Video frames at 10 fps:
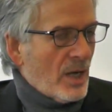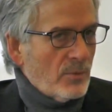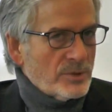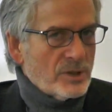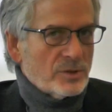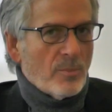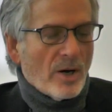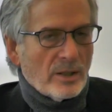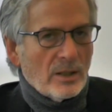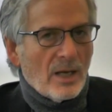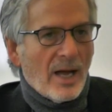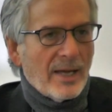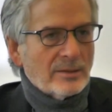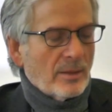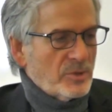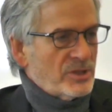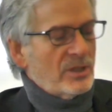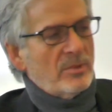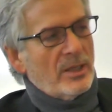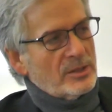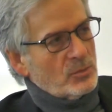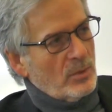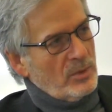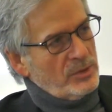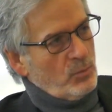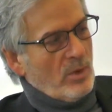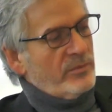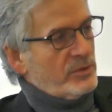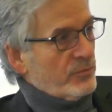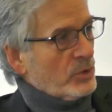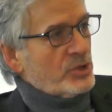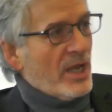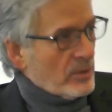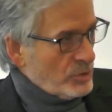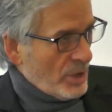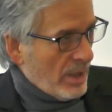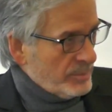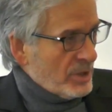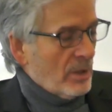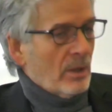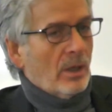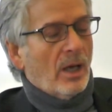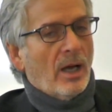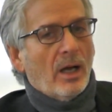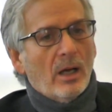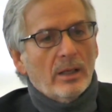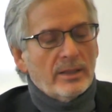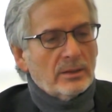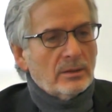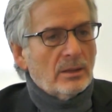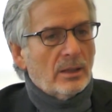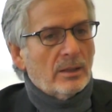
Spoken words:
I was his marketing guy at WCBS, one of his first anchor jobs in